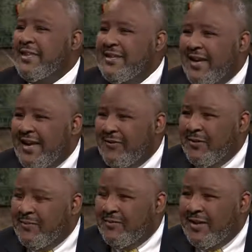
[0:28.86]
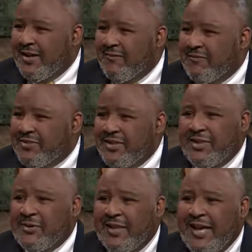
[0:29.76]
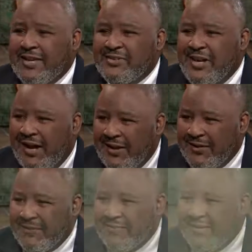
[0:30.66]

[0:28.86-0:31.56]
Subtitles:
the day when they see their last dollar.